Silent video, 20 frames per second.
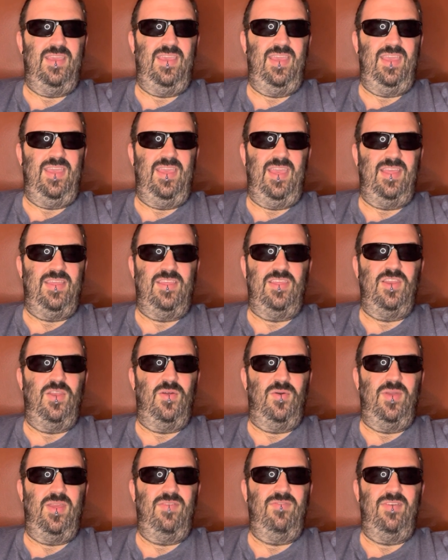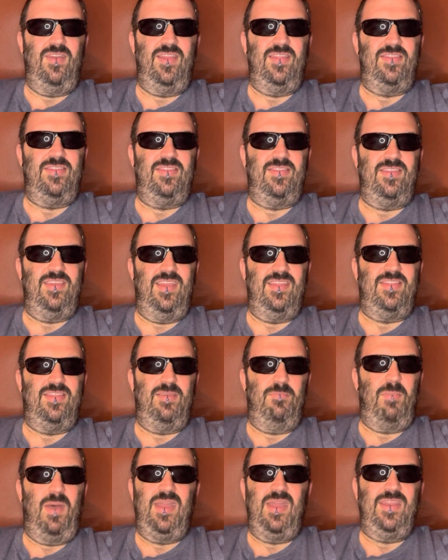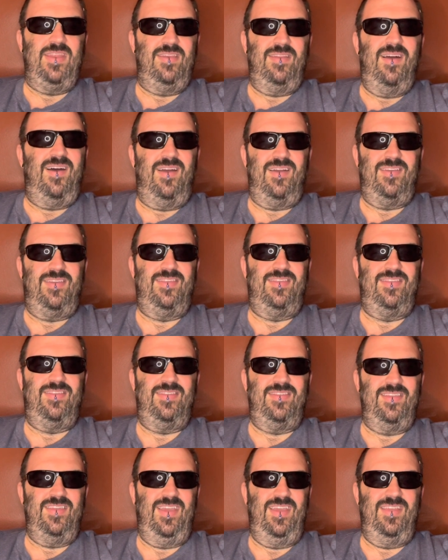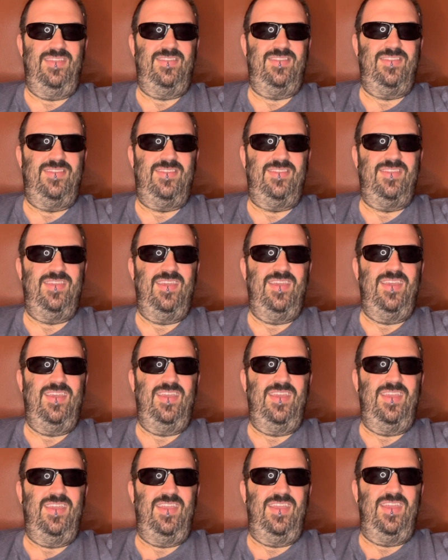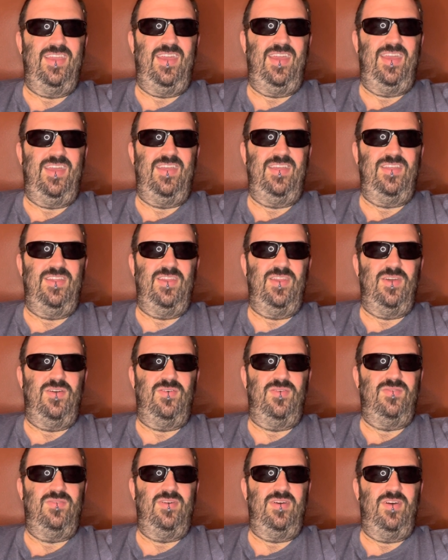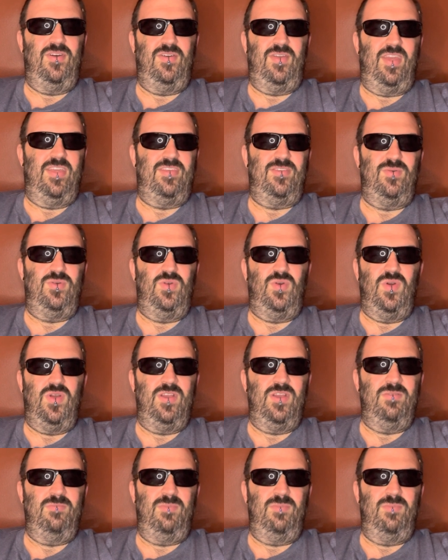It's the Mighty Ducks. It's, you know, okay, so Gordon